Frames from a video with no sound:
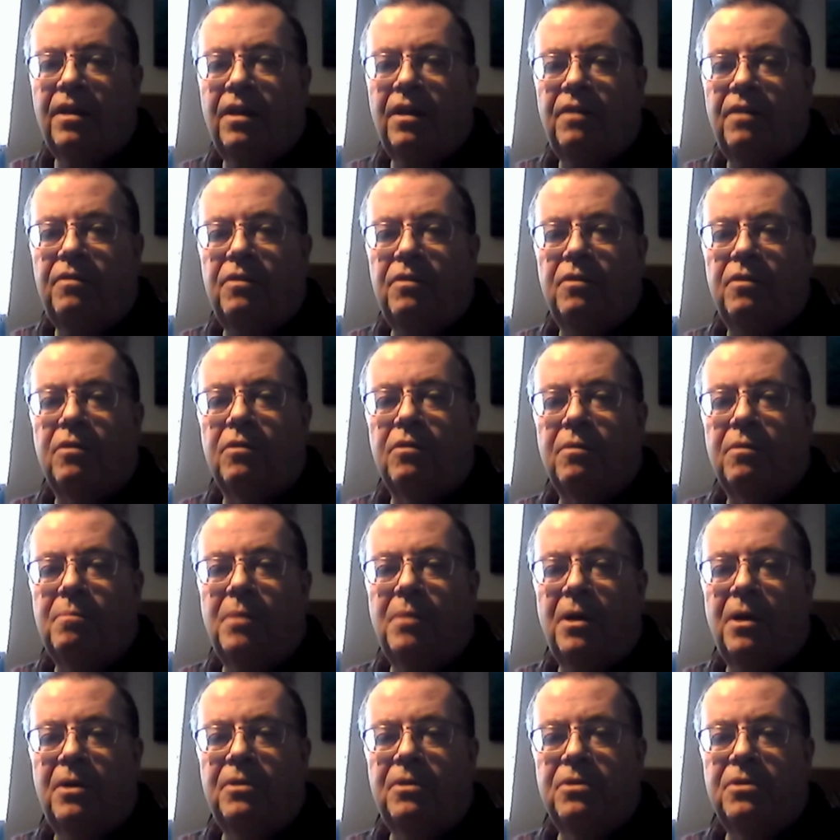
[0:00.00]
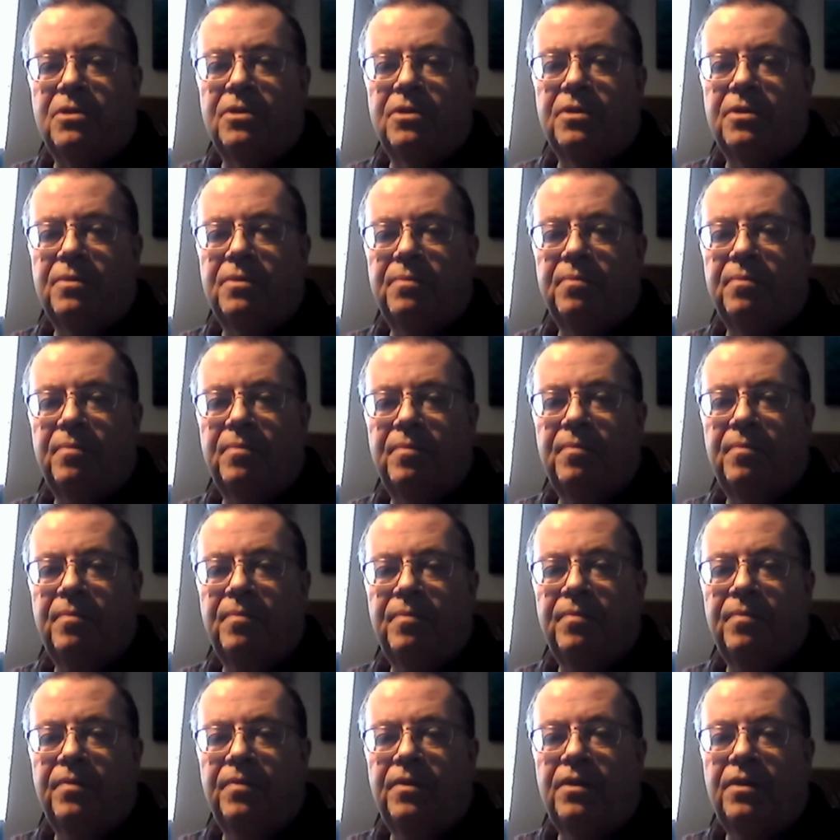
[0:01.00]
If you've got a pulse,
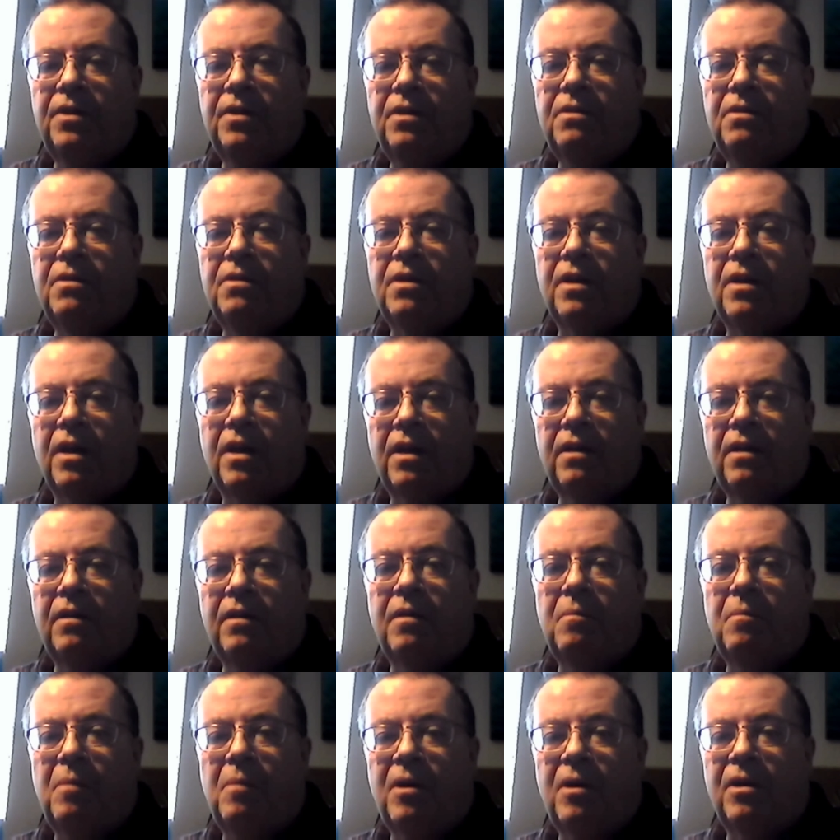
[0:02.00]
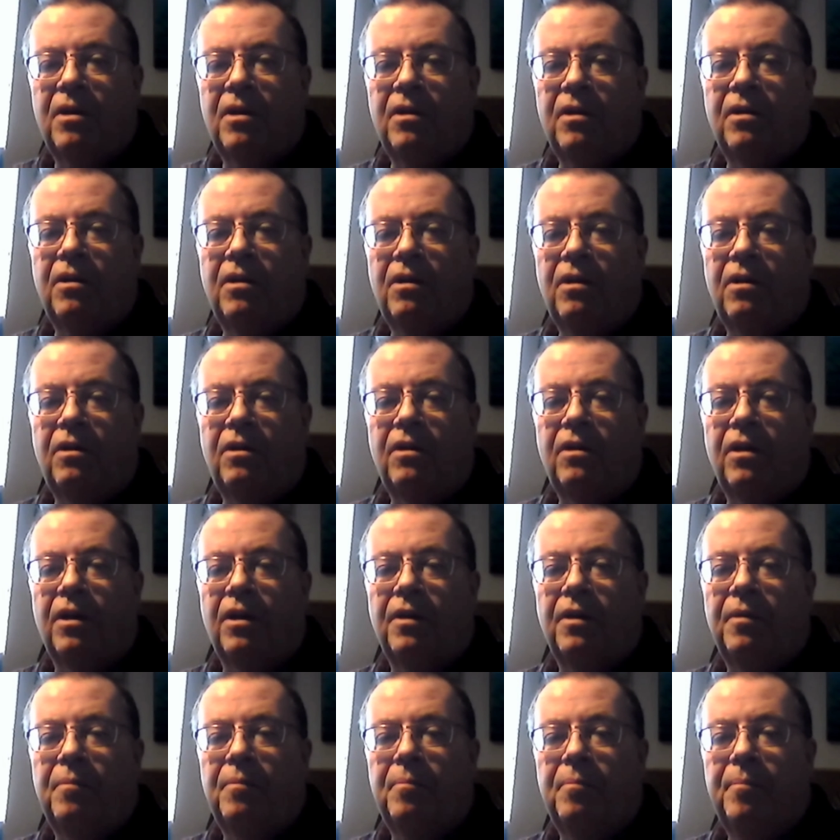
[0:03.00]
you can get an American car
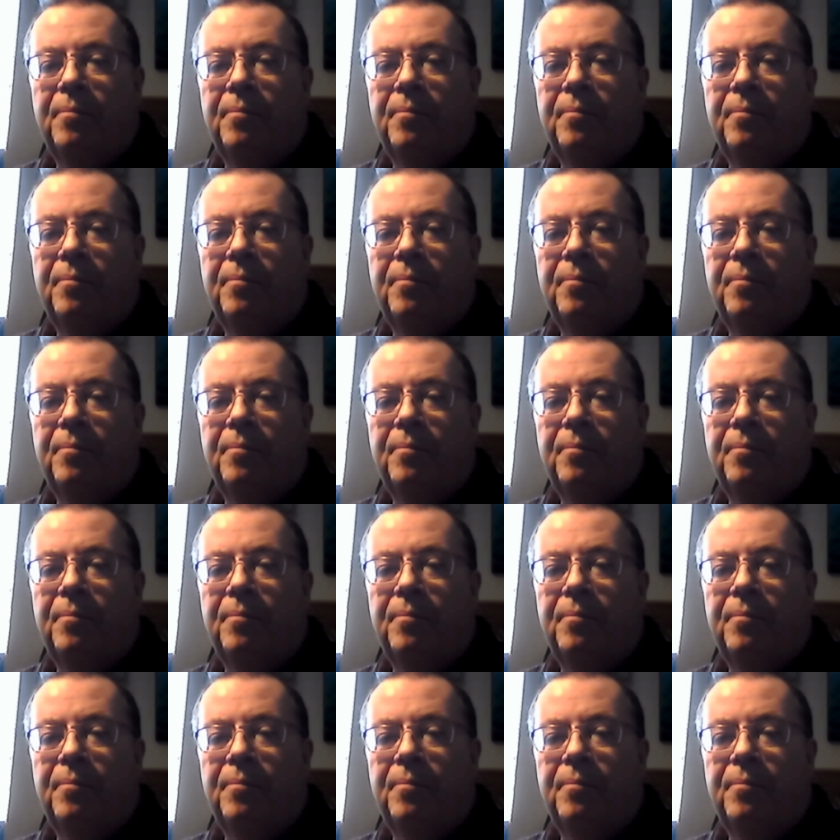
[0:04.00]
loan.